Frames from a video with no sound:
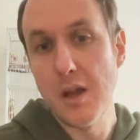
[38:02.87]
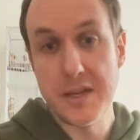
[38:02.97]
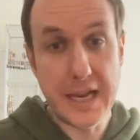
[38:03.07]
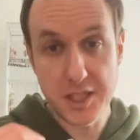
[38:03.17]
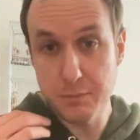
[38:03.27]

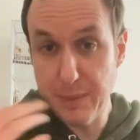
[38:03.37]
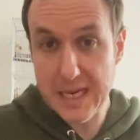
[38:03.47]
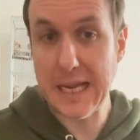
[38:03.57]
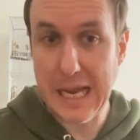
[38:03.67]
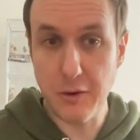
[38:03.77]
Yes, being
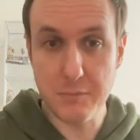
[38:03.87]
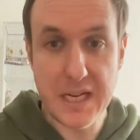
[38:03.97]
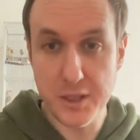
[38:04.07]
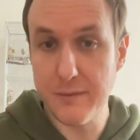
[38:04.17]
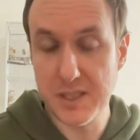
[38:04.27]
loud
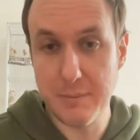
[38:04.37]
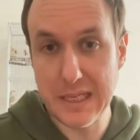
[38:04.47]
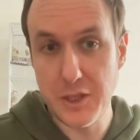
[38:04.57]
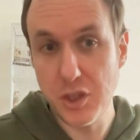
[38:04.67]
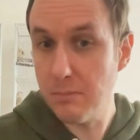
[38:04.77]
means
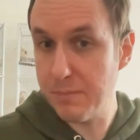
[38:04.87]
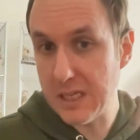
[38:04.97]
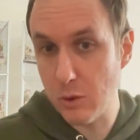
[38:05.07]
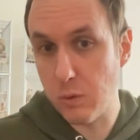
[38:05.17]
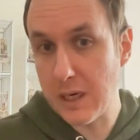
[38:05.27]
overstimulation.
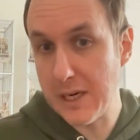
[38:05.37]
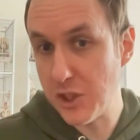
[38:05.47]
Being quiet